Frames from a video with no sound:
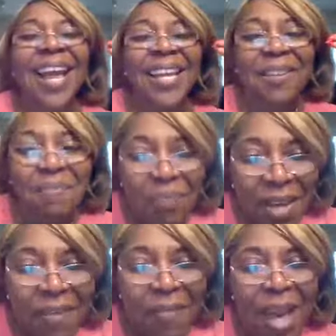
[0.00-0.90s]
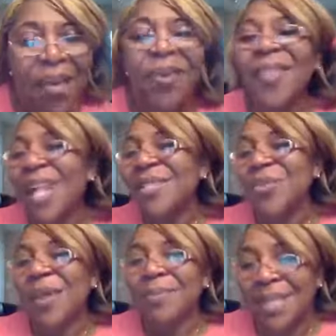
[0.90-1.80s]
I can be better. And that's
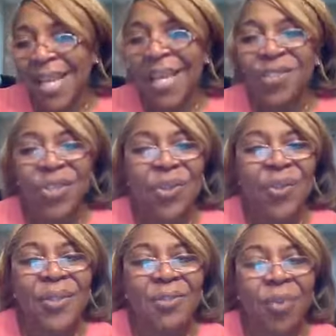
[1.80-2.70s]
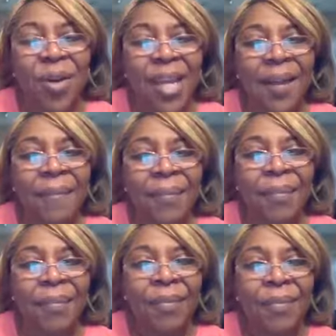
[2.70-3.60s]
what I'm saying to you this morning.
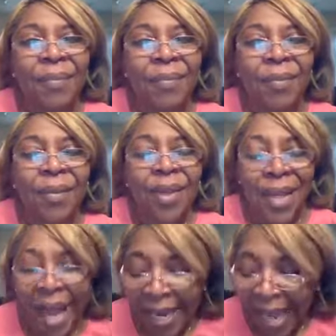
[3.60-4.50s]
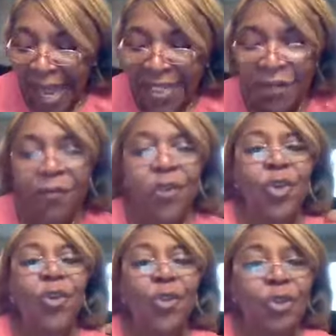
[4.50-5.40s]
God has it for
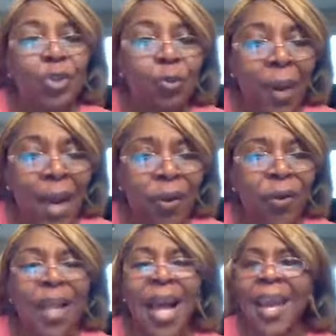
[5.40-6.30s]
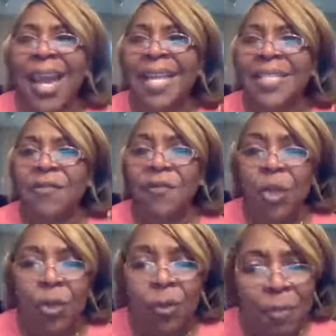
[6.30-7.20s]
you to do better. God has it for
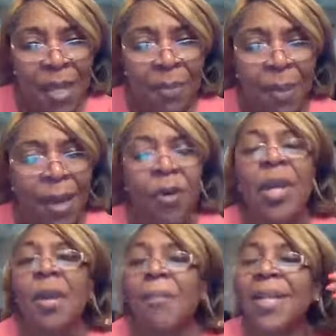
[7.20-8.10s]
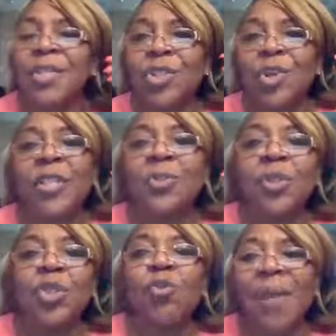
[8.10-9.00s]
you to be better. But it starts
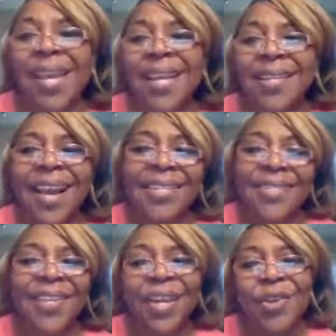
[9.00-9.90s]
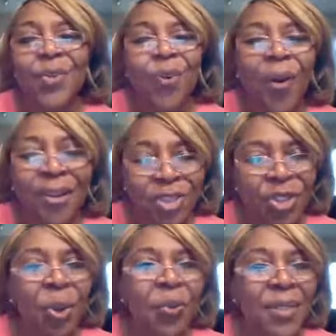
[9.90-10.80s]
with you recognizing that you are
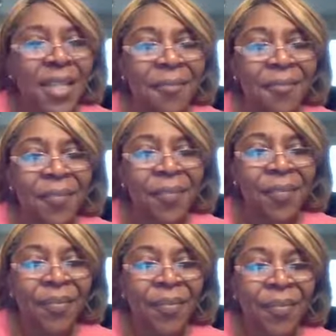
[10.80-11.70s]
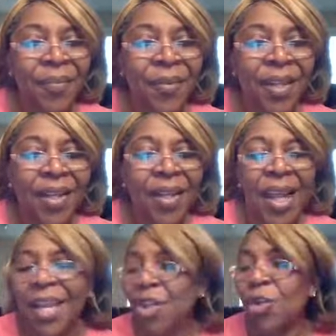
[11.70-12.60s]
chosen.
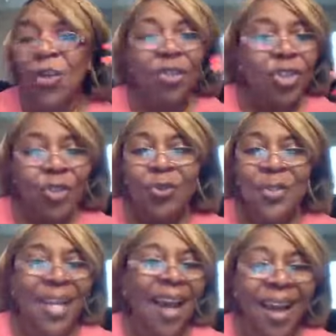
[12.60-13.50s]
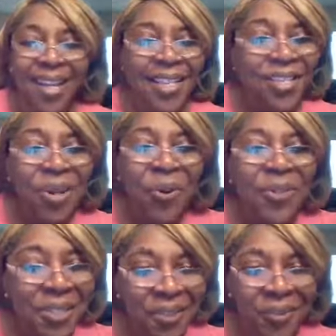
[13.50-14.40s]
And you didn't choose God, He
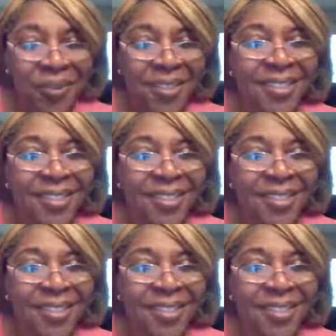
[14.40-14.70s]
chose you.